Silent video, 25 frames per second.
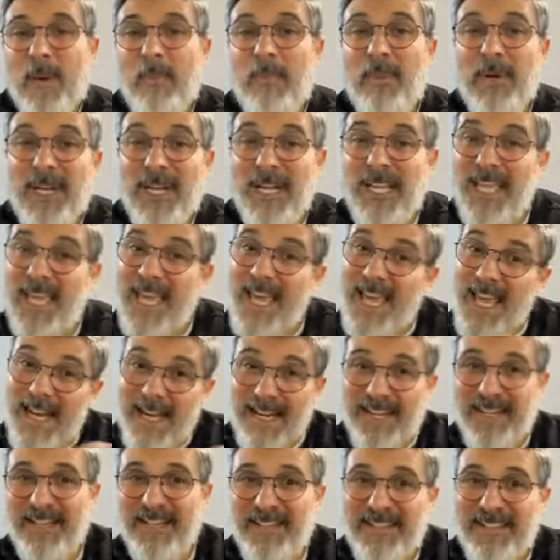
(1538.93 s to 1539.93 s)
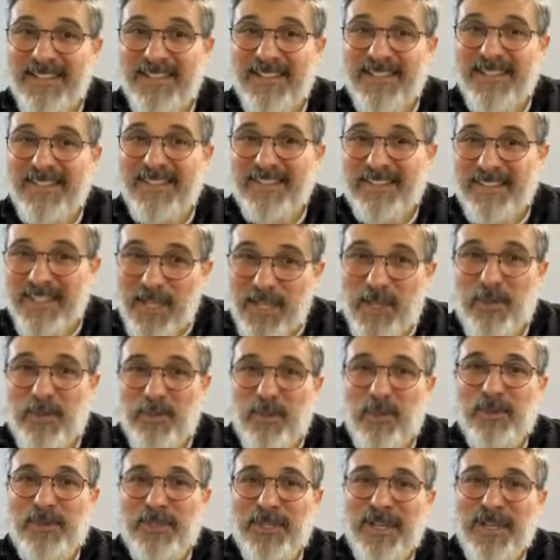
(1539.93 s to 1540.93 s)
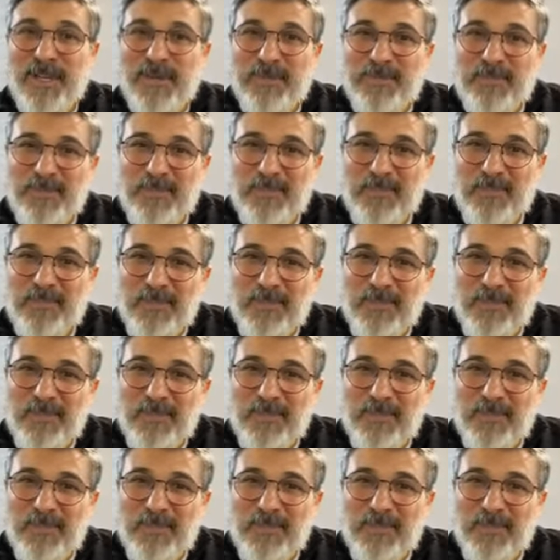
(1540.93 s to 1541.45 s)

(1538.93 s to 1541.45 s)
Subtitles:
But in Canada, they could both come.